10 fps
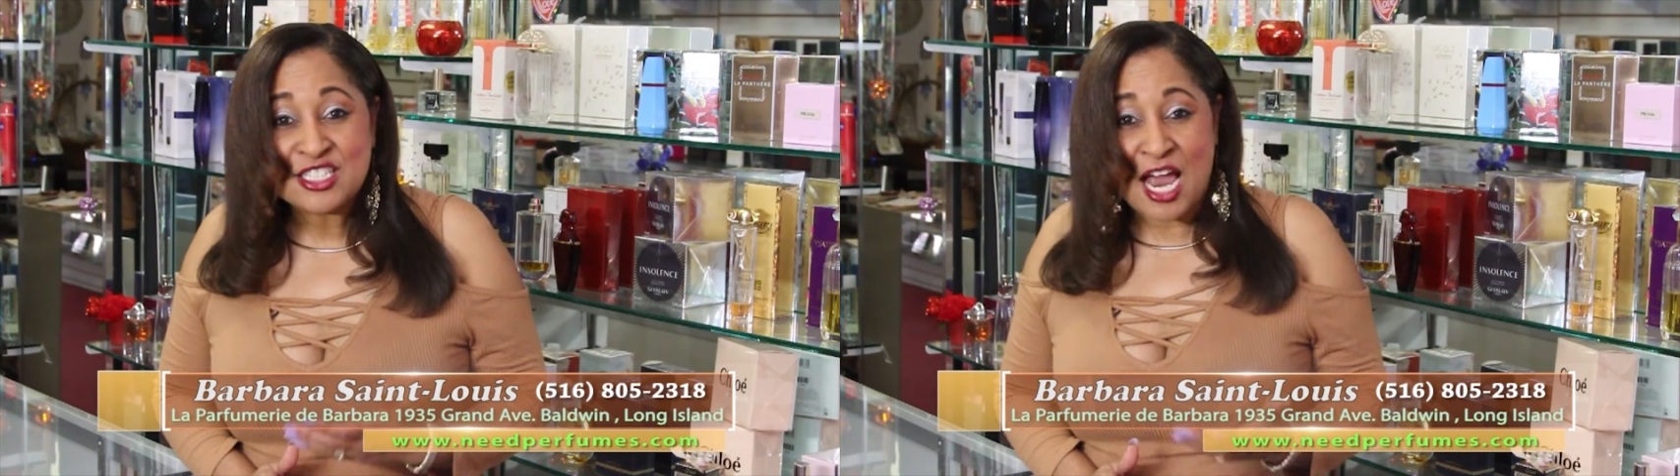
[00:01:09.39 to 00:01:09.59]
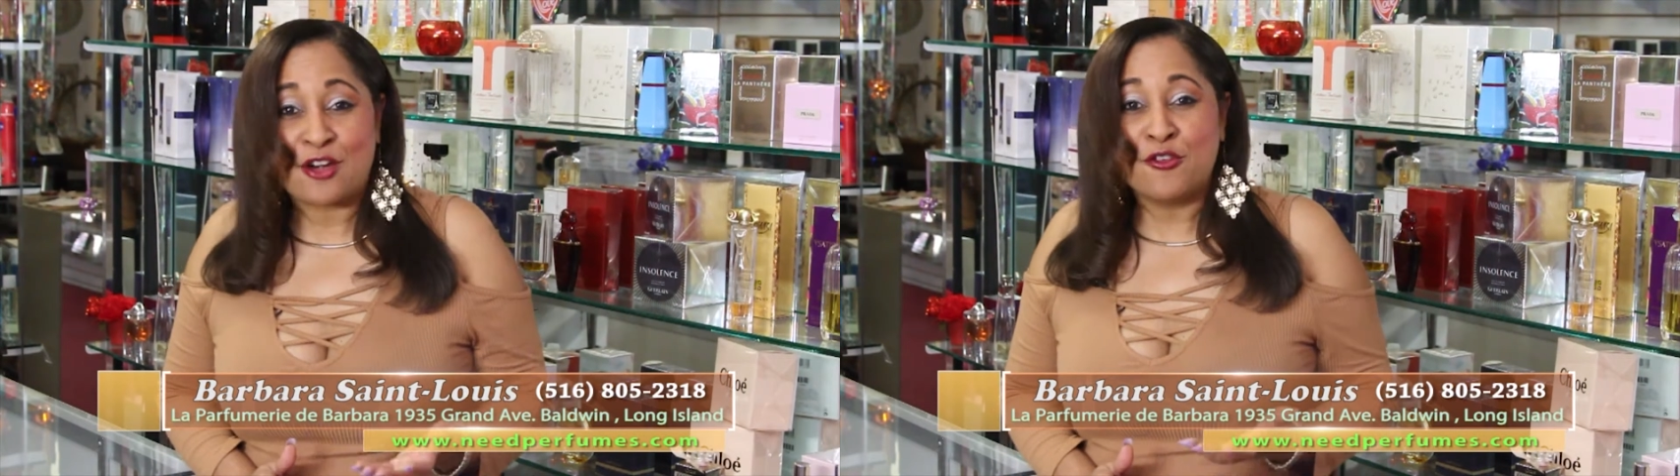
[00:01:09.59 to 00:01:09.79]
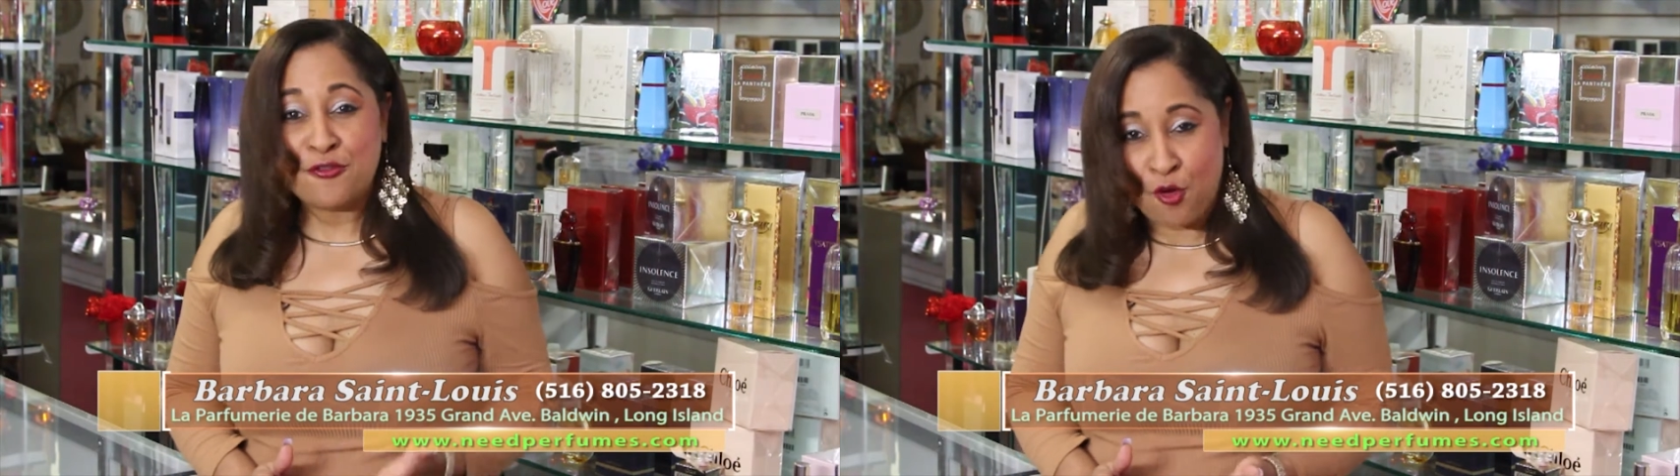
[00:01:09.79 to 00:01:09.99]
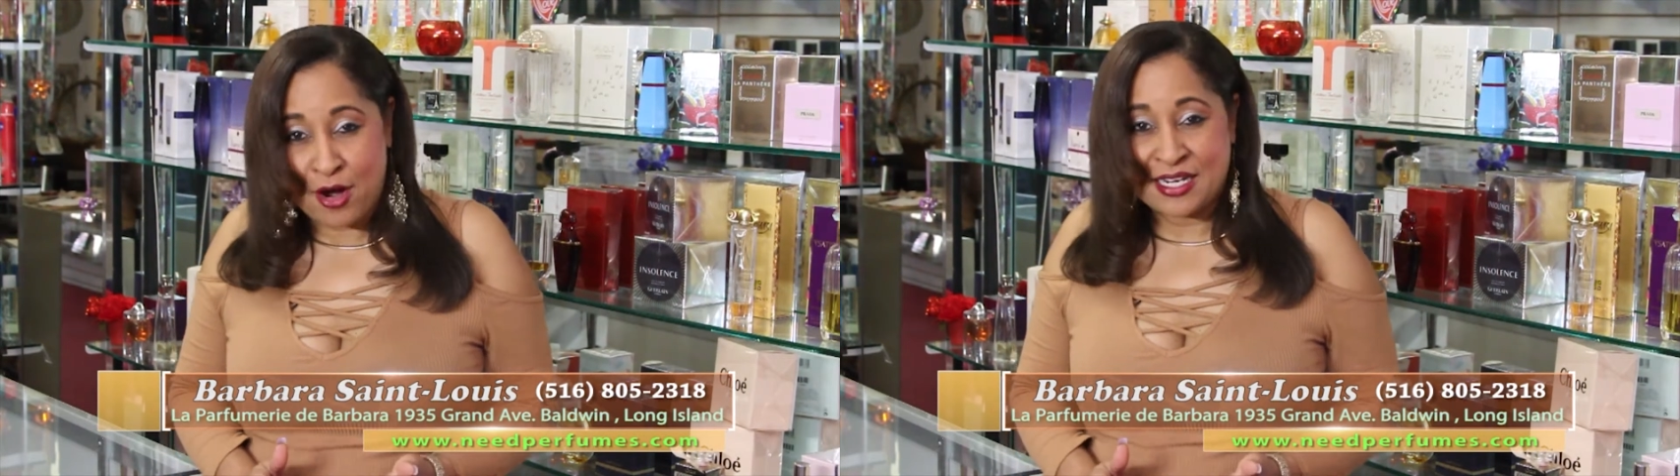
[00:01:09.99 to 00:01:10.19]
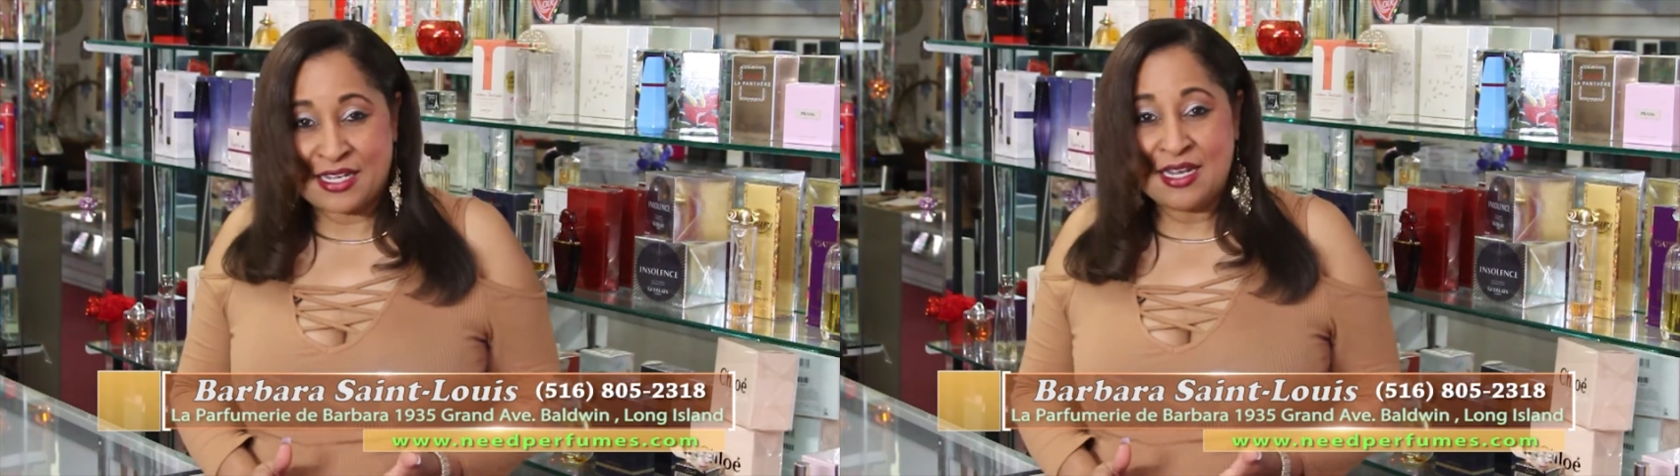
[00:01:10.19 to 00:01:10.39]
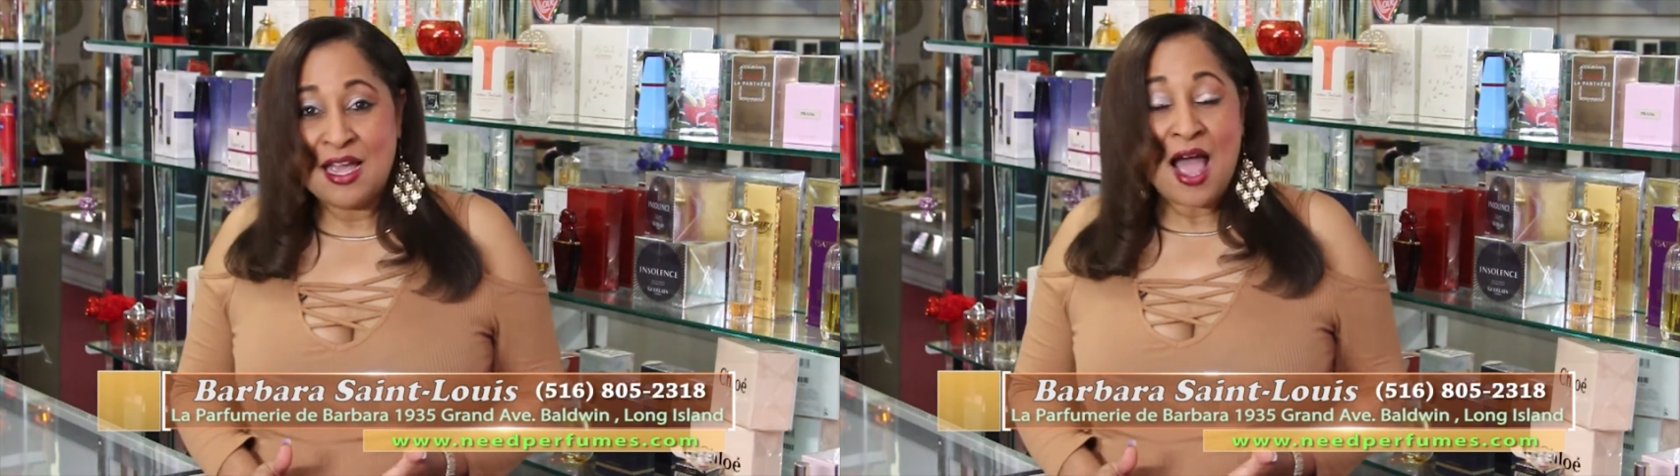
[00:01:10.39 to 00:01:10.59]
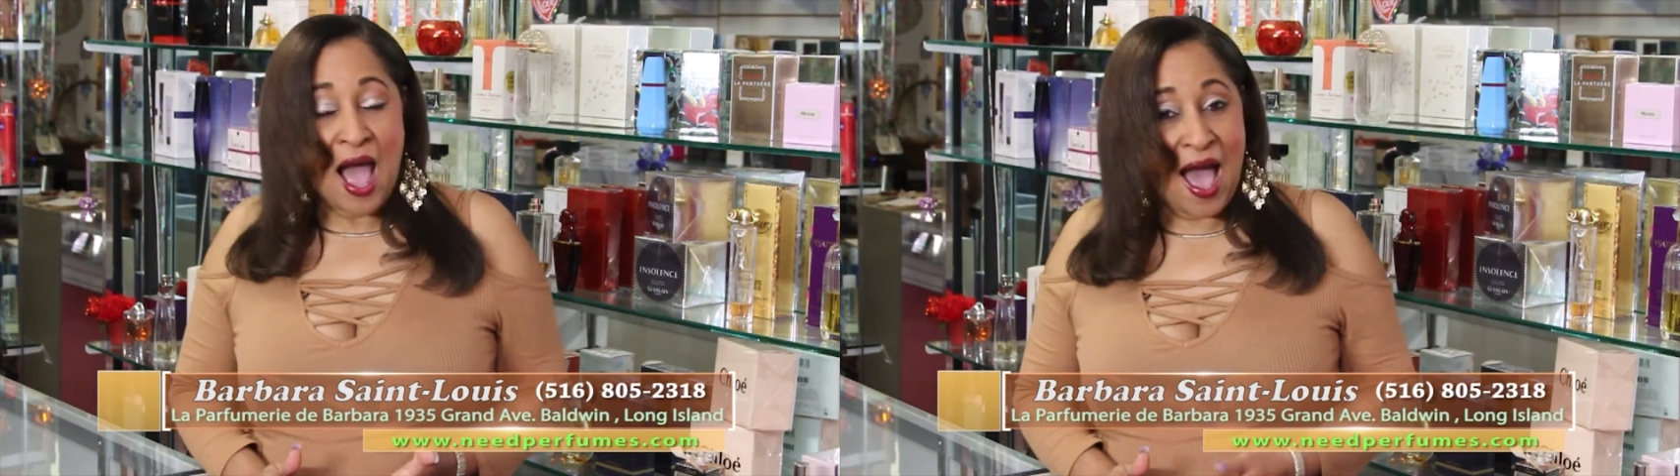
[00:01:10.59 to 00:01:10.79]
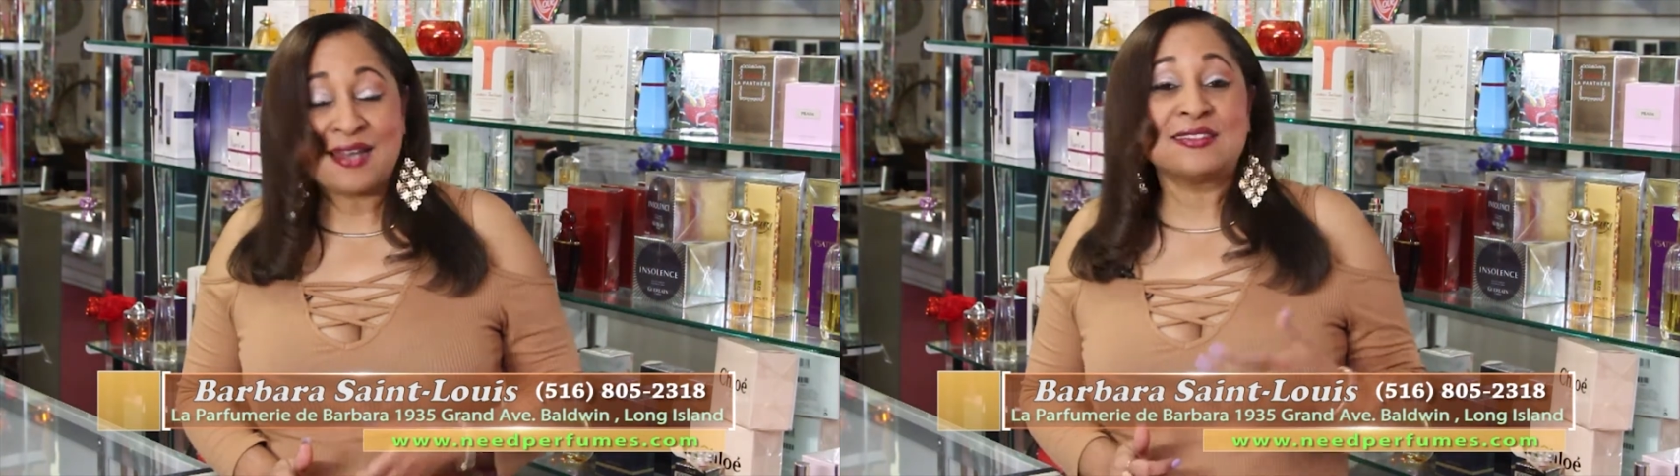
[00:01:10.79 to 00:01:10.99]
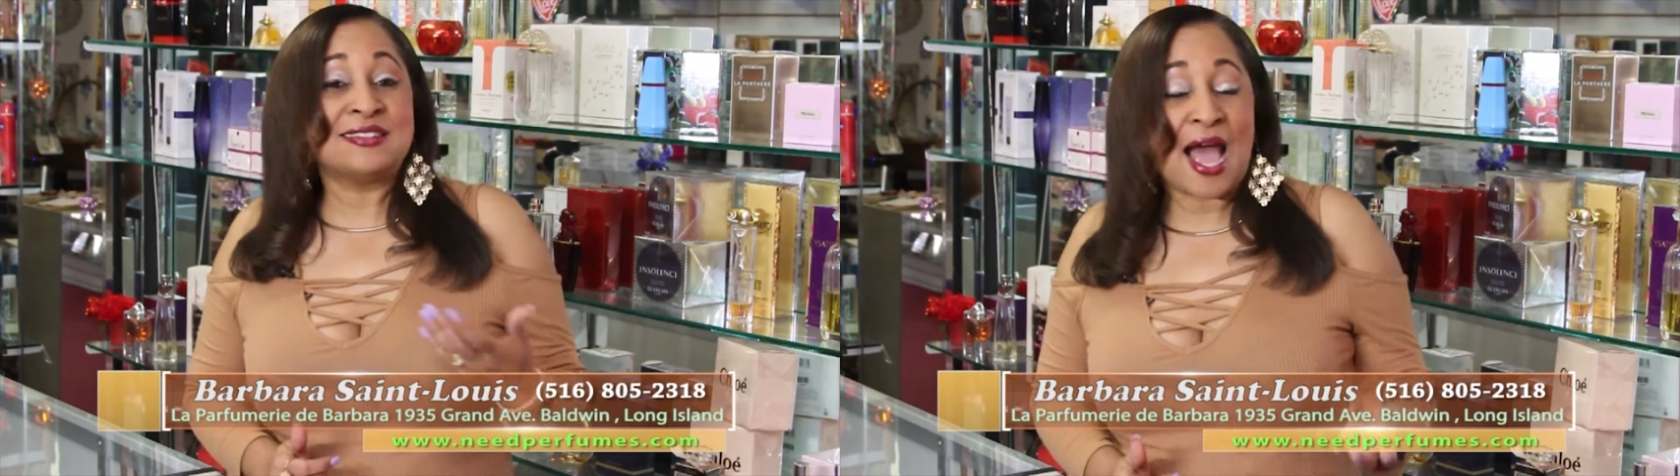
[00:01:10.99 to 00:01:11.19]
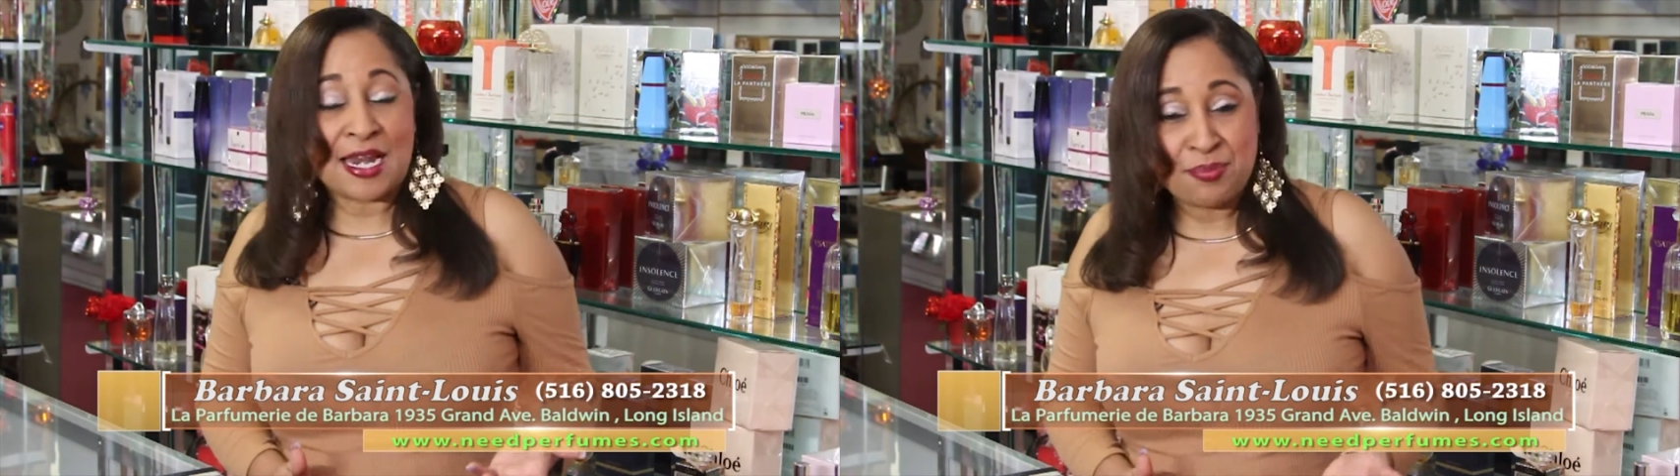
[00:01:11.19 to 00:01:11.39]
channel 40 at
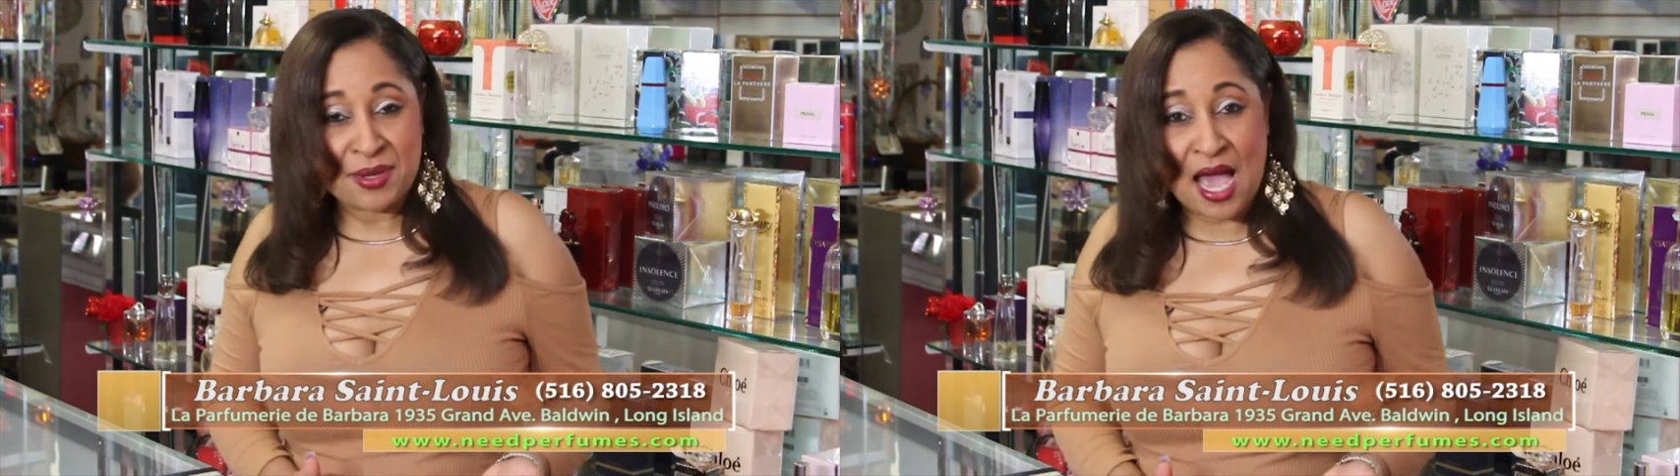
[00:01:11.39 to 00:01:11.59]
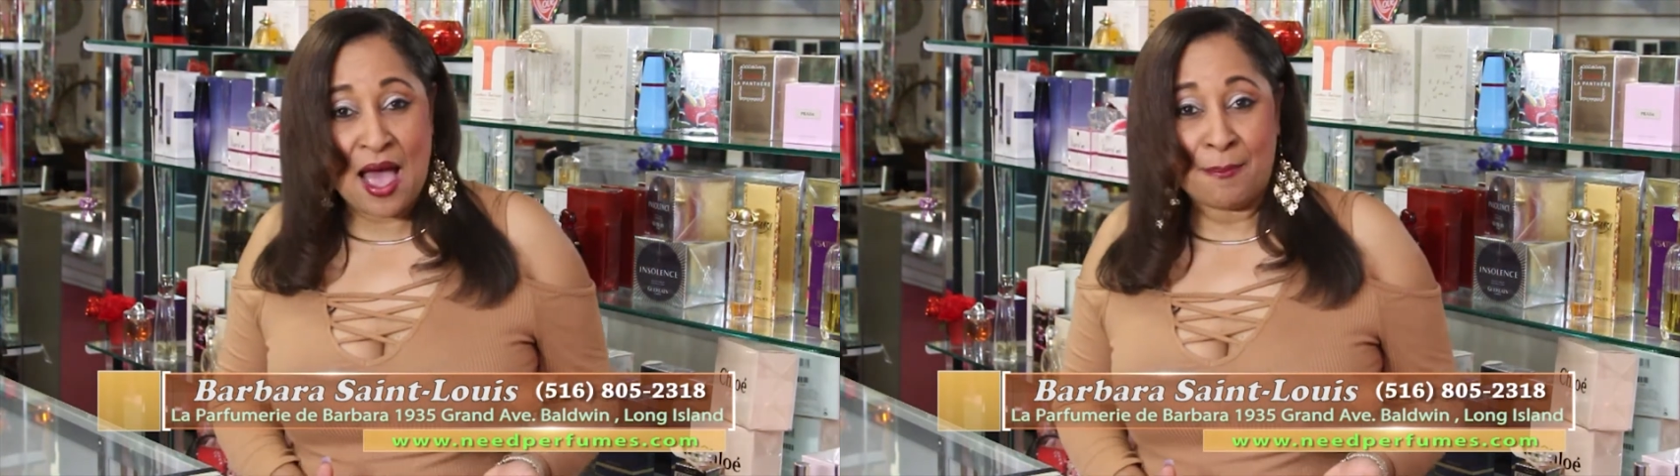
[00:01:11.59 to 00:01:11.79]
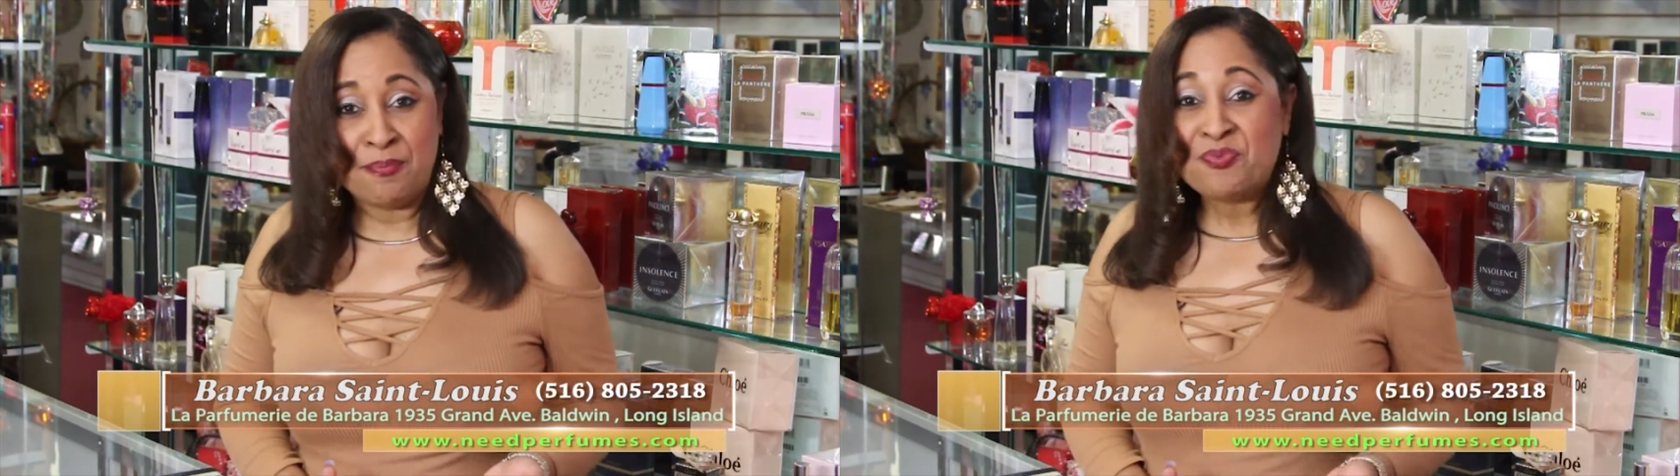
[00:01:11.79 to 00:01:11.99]
9 p.m.